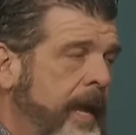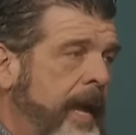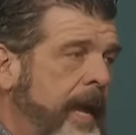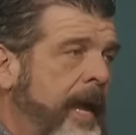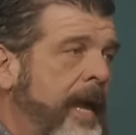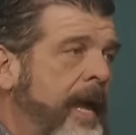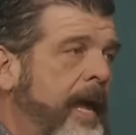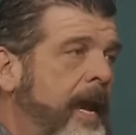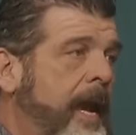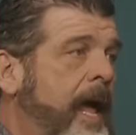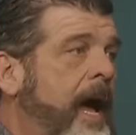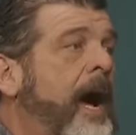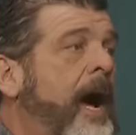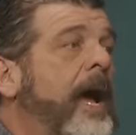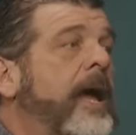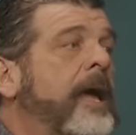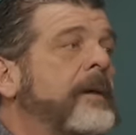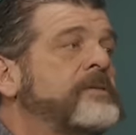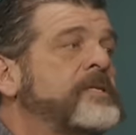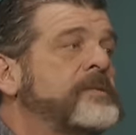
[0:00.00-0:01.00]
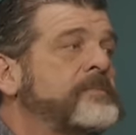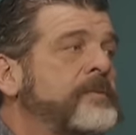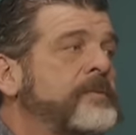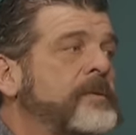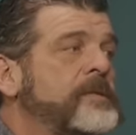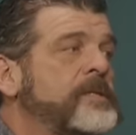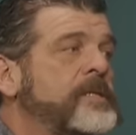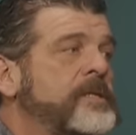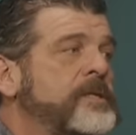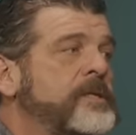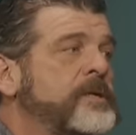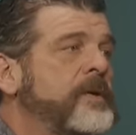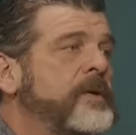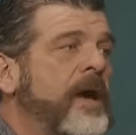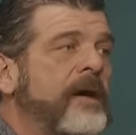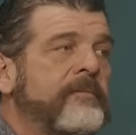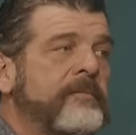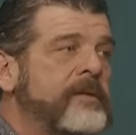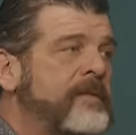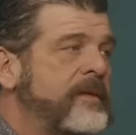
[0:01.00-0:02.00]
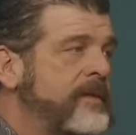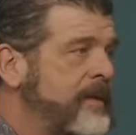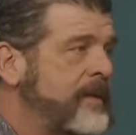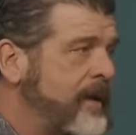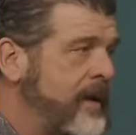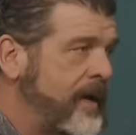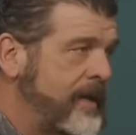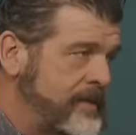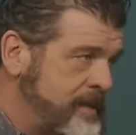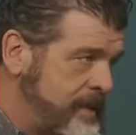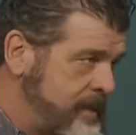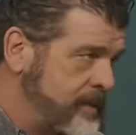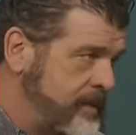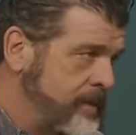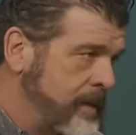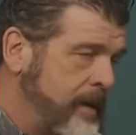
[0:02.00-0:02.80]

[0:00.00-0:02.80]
And I am supposed to do everything that I do.